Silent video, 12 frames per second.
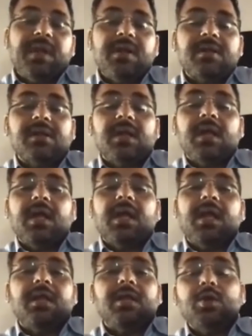elements
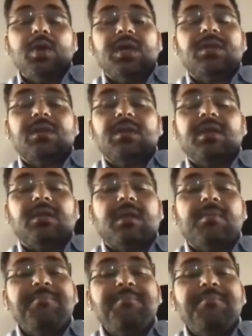in US
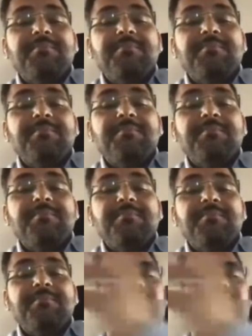is completely
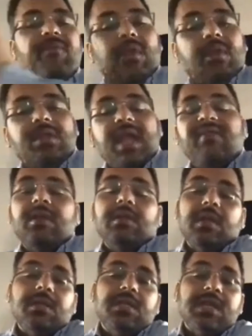different from what they
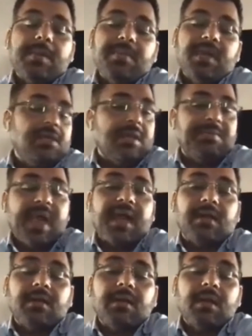have in
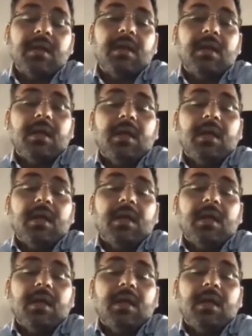Japan.